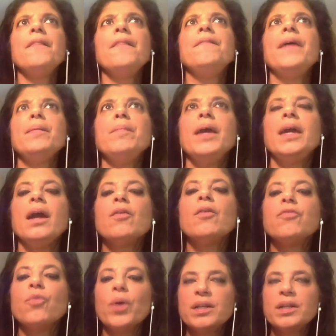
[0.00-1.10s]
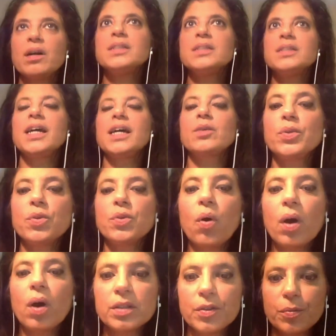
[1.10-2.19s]
They may avoid contact with
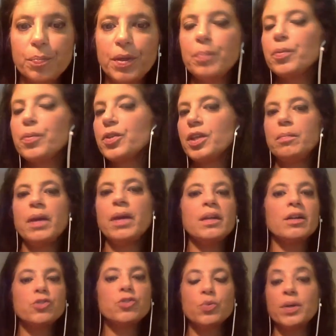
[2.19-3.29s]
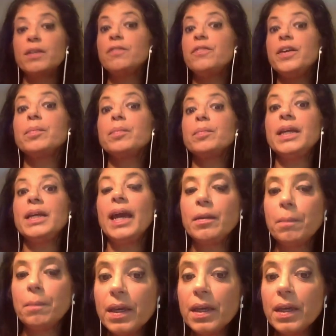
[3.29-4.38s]
all other people. They may not join a family
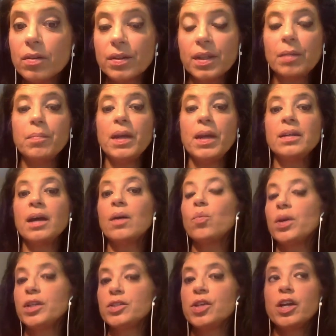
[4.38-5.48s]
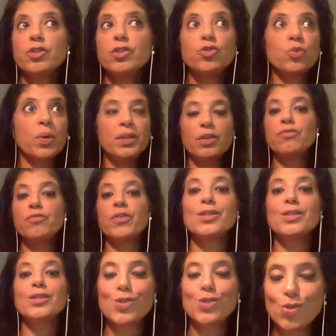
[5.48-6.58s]
at a meal. They may not want to join their
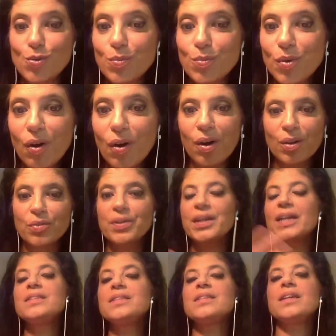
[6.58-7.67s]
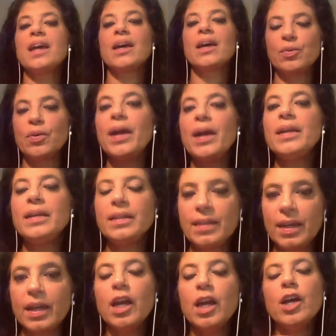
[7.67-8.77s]
friends' Zoom call or a get together or
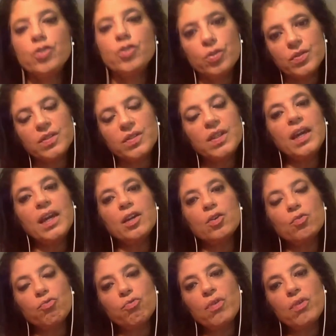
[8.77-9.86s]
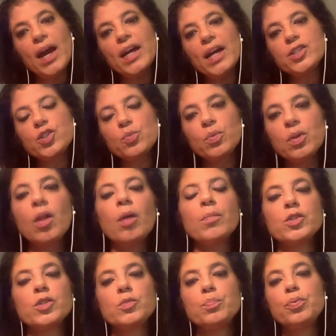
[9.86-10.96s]
anything. So you'll see a gradual,
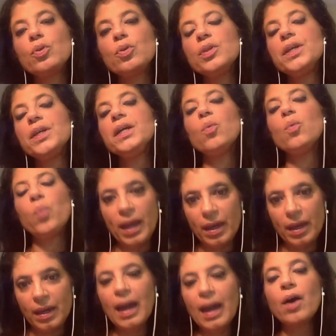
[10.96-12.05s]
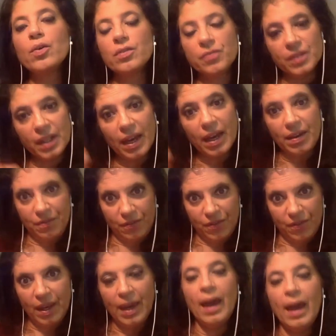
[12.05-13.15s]
almost pulling away out of life.
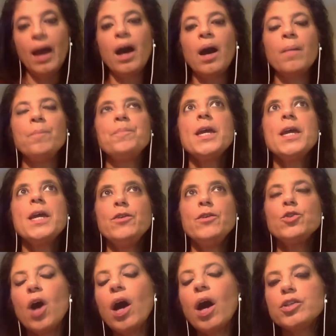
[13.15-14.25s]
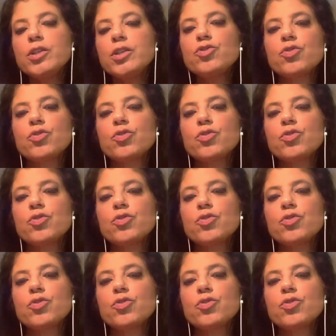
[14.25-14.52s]
Um, if you talk to